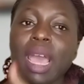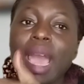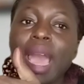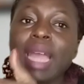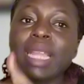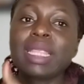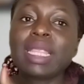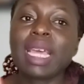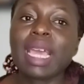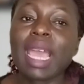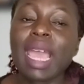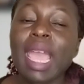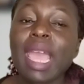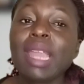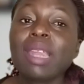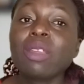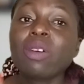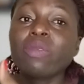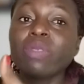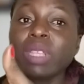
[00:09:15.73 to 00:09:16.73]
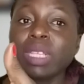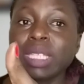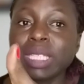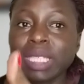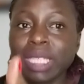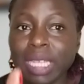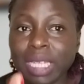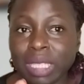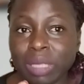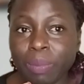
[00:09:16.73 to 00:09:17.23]
At the end of the
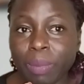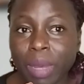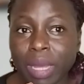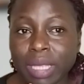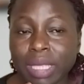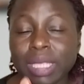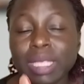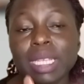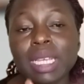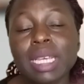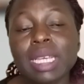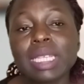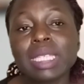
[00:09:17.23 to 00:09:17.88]
6 months,